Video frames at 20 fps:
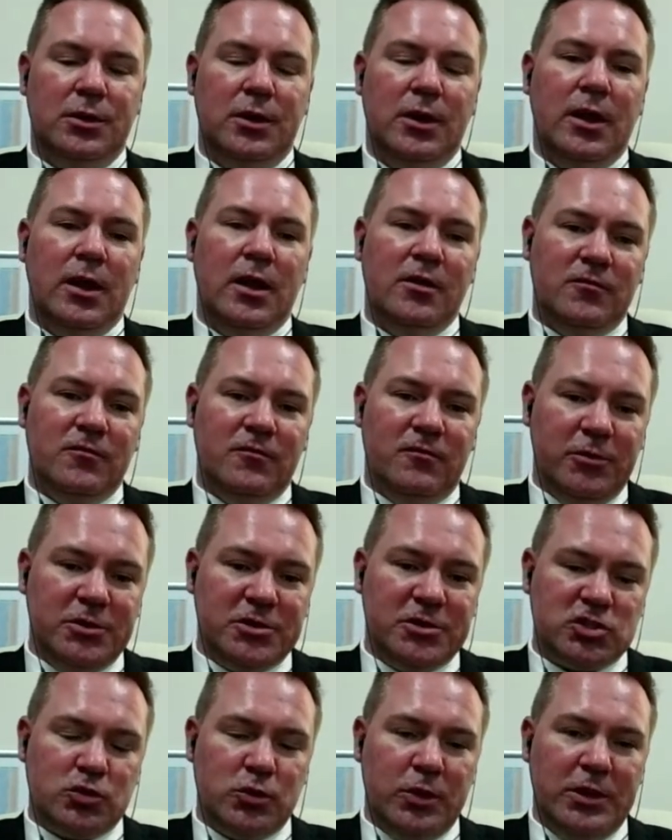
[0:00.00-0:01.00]
Very
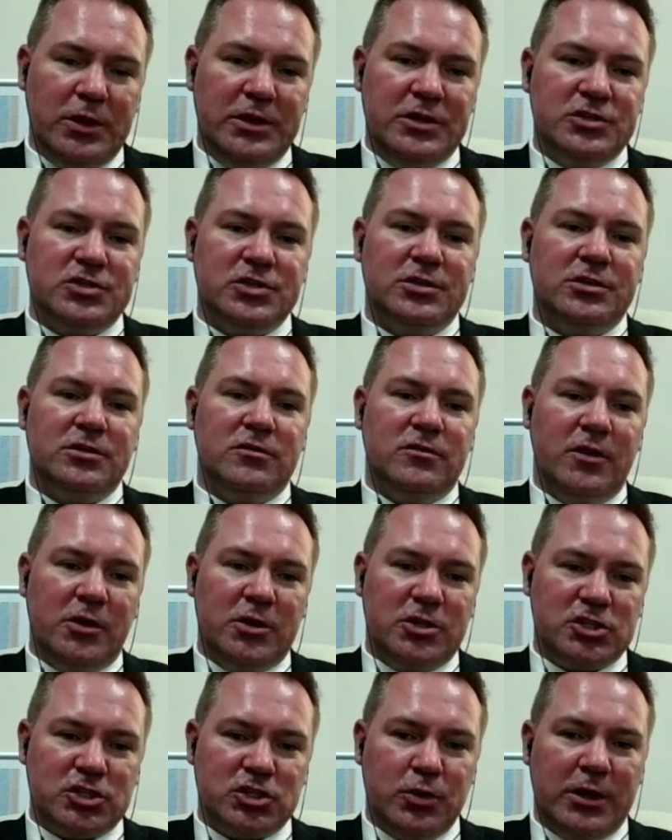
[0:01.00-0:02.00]
stringent, very
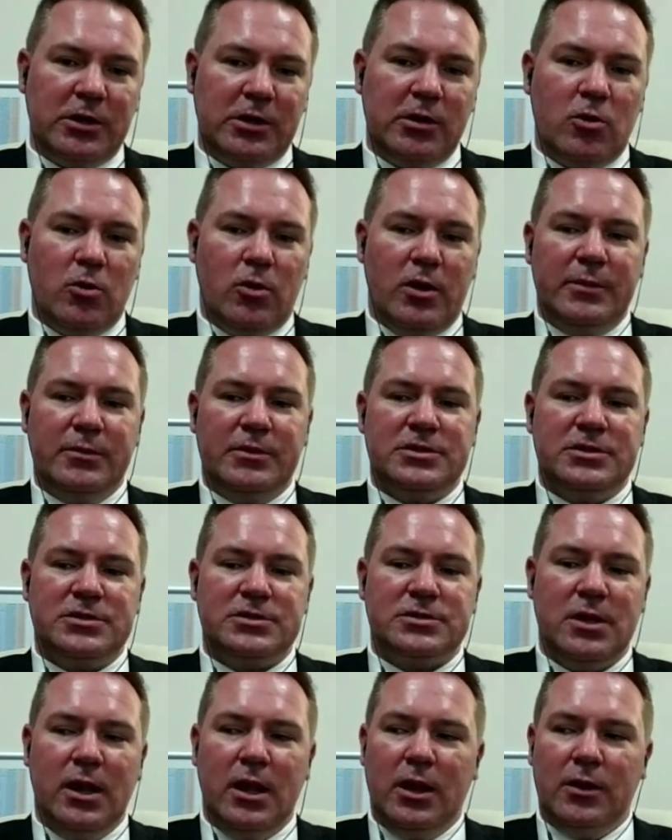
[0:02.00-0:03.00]
strict requirements
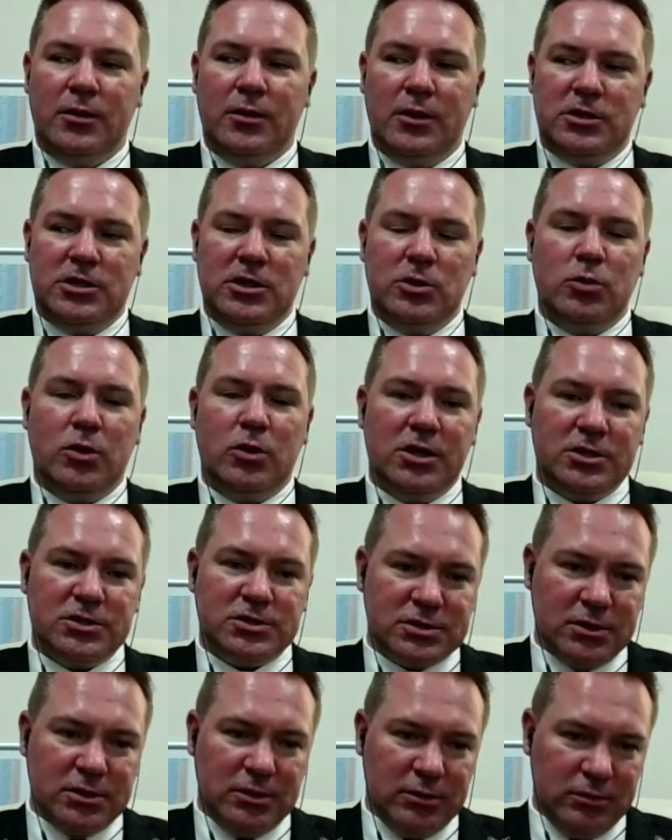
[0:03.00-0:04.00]
that DEWA has
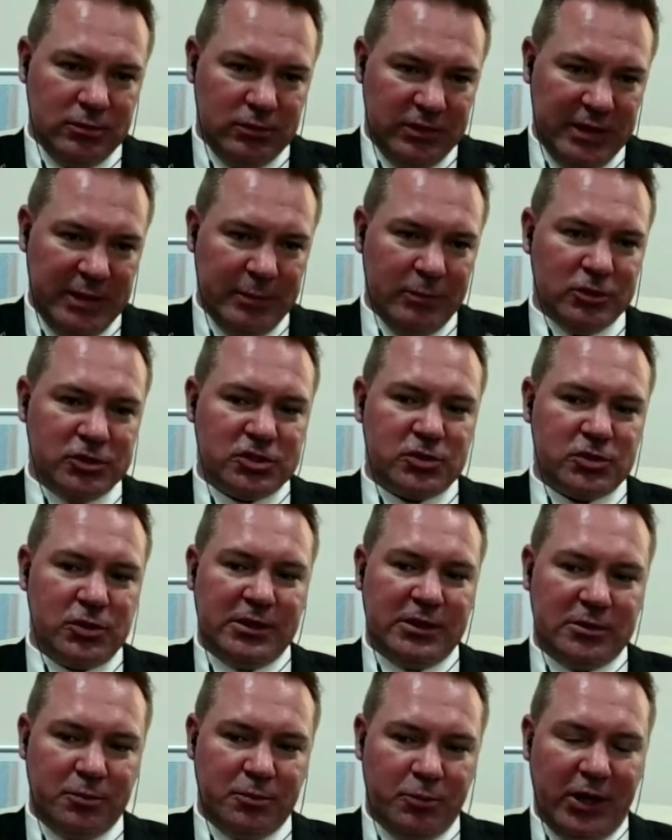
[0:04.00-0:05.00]
demonstrated
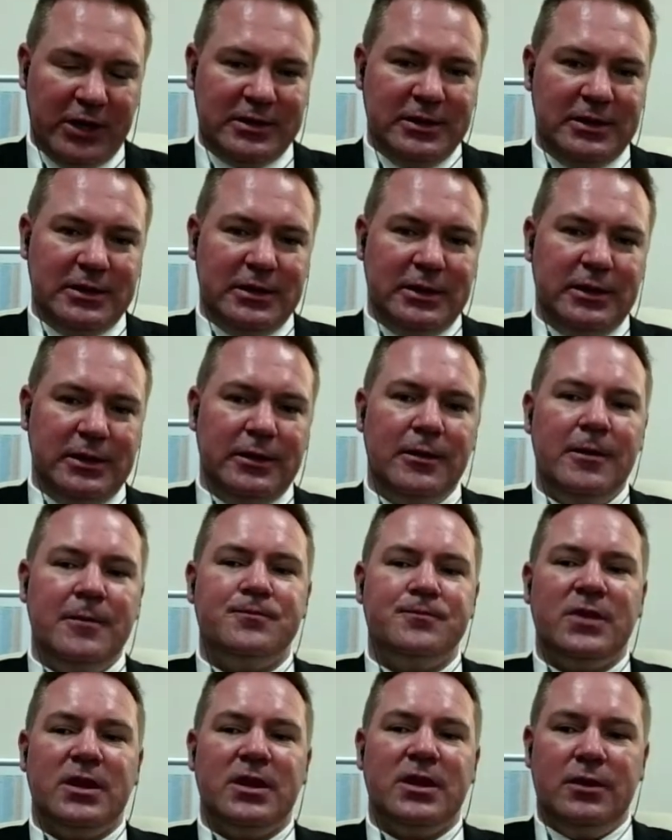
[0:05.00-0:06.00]
practically
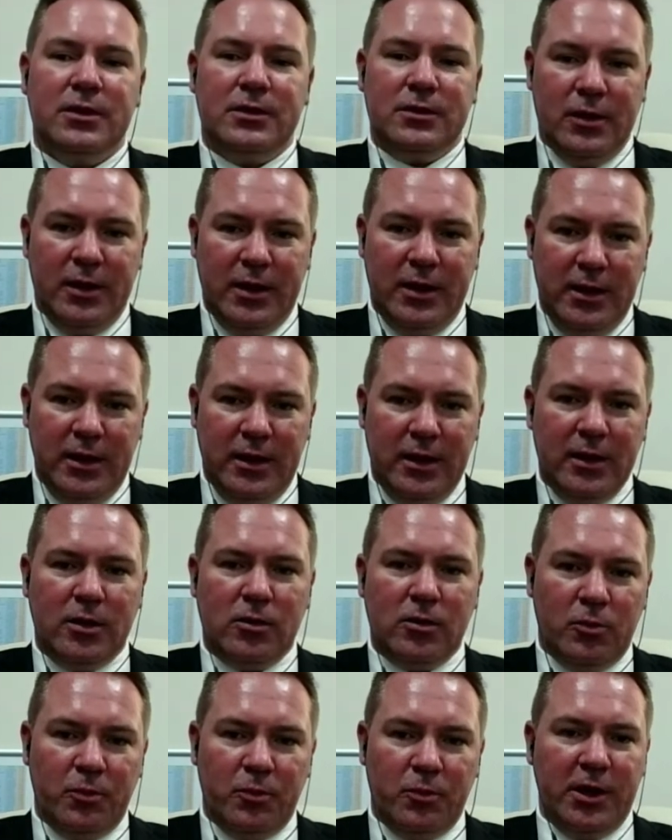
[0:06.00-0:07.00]
that they
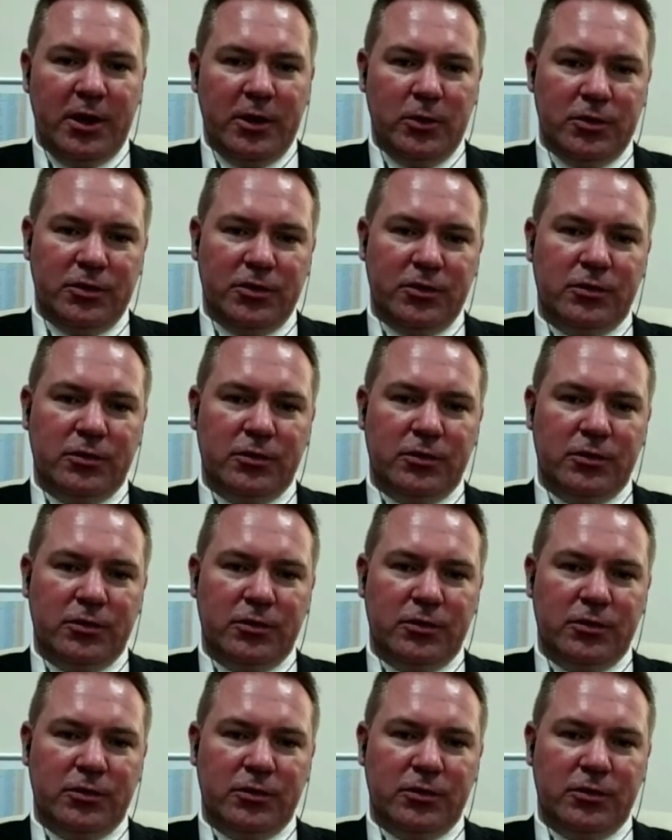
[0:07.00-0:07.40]
comply with.